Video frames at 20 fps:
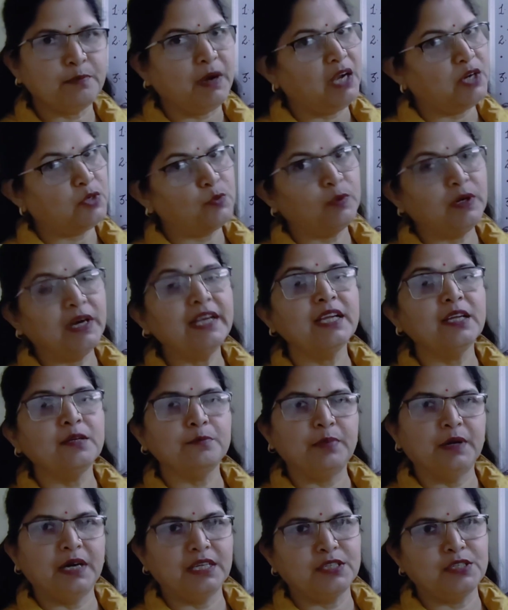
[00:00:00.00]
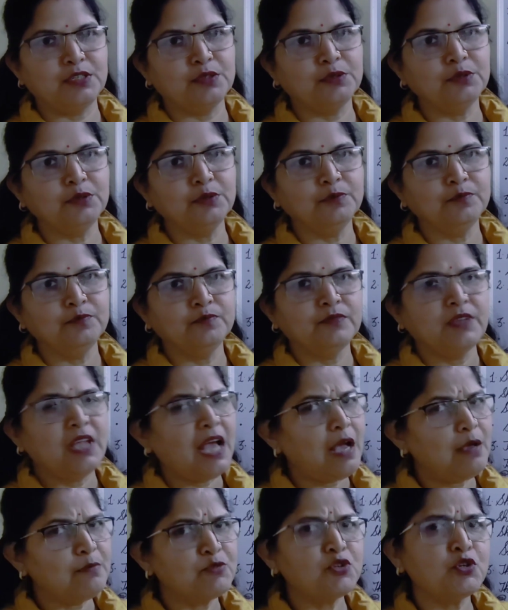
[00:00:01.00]
part 1 and part 2.
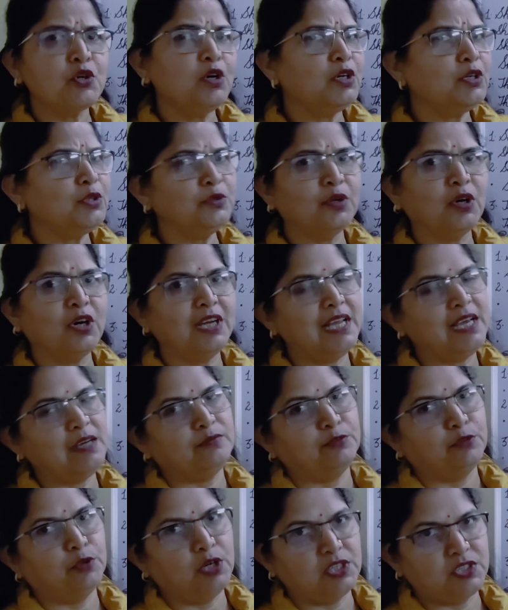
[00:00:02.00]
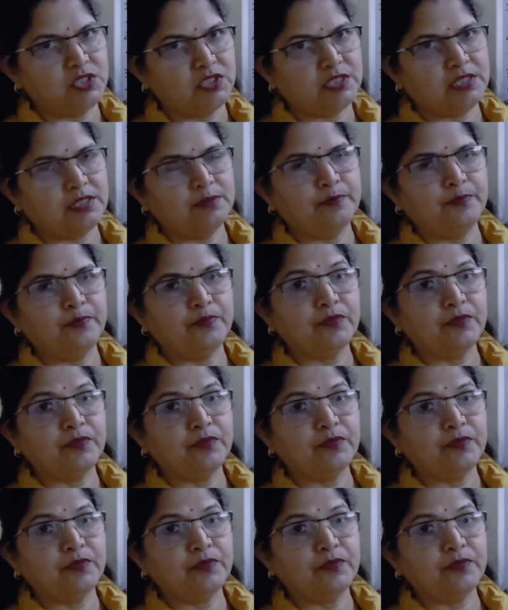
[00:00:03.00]
I'm sure you all have watched.